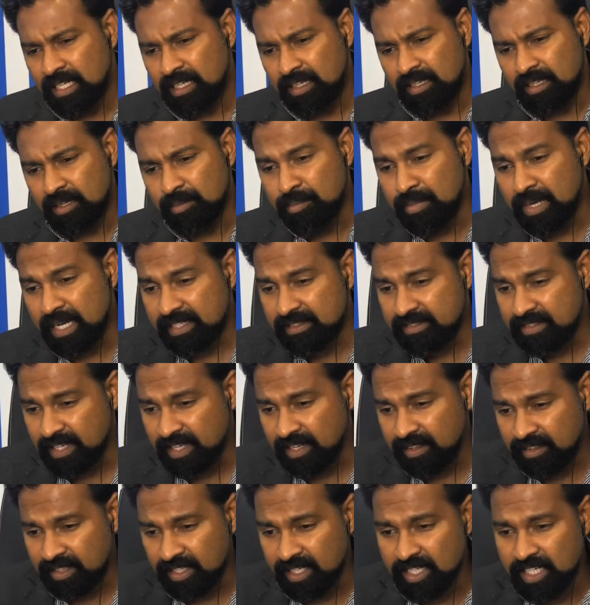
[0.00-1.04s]
combats
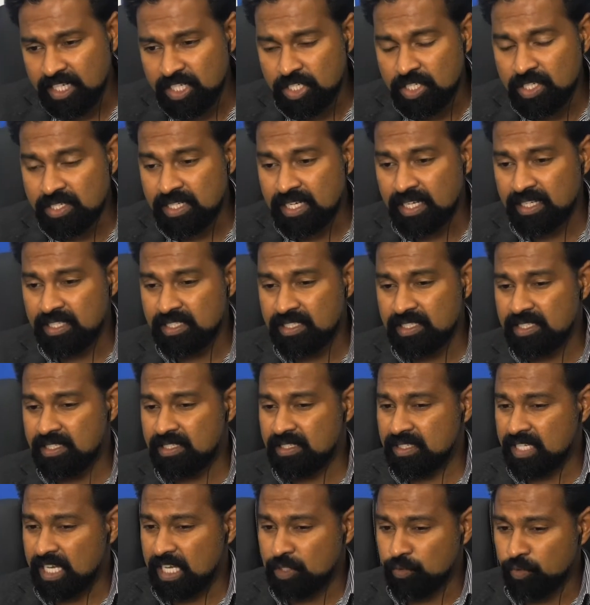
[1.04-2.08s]
health conditions and
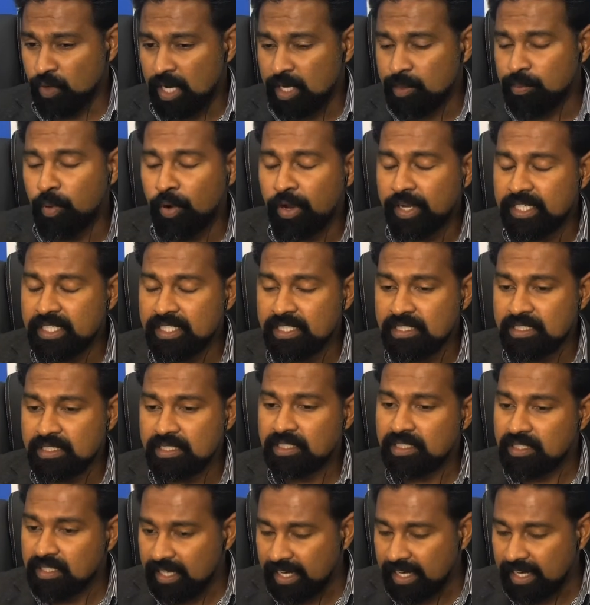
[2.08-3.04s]
diseases as 1 point